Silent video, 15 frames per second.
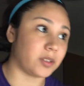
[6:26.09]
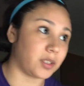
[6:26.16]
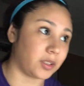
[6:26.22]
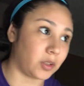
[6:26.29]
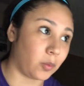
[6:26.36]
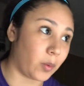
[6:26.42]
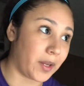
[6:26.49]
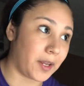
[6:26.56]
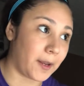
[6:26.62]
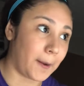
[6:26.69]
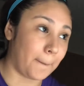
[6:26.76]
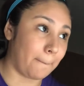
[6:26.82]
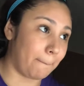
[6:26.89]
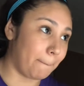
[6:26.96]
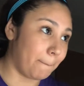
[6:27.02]
like
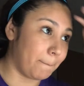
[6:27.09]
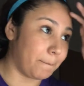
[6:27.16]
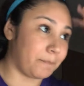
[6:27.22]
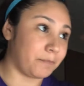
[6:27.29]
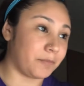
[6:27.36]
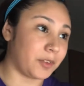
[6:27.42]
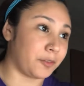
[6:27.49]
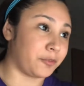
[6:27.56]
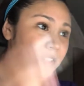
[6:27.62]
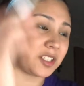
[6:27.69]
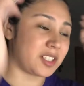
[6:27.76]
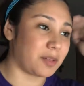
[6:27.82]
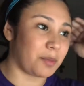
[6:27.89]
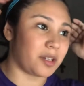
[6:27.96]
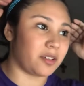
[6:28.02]
the first
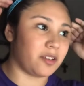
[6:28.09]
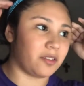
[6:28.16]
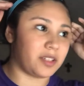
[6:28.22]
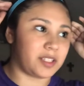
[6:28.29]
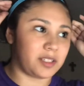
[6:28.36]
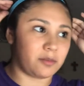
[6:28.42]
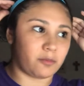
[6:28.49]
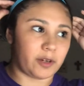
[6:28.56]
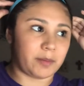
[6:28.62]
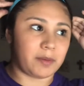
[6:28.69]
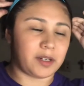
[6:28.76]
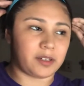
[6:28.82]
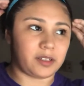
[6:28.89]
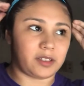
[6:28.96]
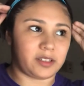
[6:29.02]
time, I don't know, it seemed way
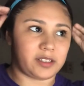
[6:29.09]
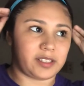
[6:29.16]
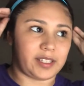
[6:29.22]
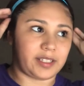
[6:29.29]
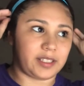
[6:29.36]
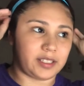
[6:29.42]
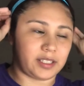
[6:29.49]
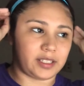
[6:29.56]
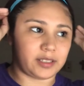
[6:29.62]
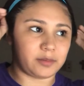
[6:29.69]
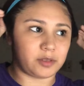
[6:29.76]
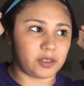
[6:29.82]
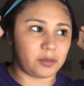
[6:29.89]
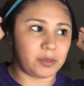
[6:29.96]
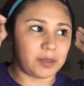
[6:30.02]
better than the second time,
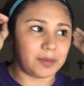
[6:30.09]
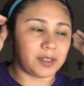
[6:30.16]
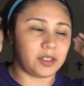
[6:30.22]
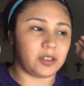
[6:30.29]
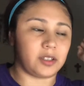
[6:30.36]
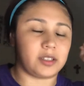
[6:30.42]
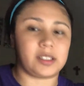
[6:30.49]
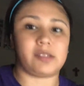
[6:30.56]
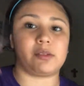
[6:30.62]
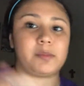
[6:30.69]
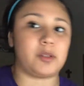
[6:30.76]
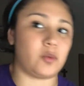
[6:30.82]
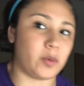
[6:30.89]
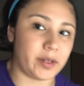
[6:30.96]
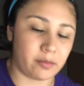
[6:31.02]
so maybe the third time will
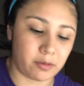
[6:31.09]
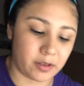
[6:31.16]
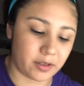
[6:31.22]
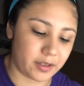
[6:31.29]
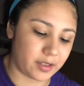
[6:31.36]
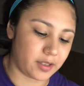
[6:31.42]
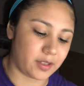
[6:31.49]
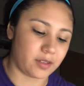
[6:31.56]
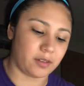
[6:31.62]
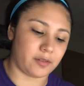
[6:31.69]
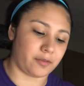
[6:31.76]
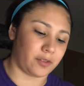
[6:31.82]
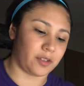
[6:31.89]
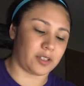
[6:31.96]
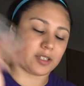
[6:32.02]
be way worse than the
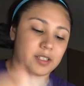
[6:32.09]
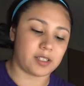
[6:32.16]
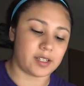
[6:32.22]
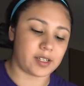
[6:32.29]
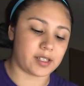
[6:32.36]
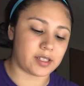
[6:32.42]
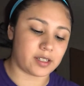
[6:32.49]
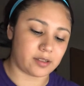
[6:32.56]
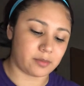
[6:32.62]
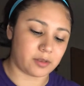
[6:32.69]
first and second time.